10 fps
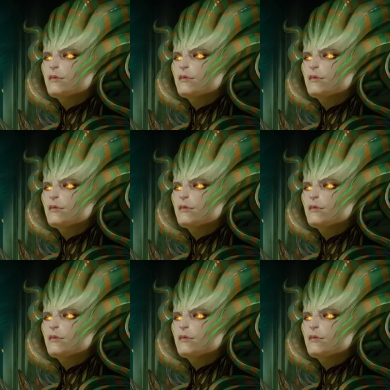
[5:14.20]

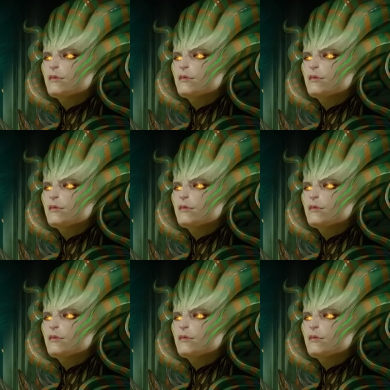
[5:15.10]

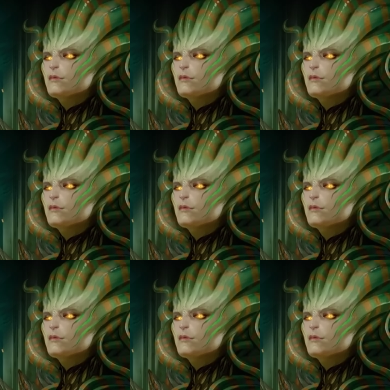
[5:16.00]

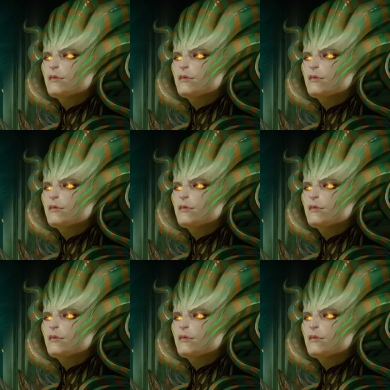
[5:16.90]
This is a still picture; no speech is visible.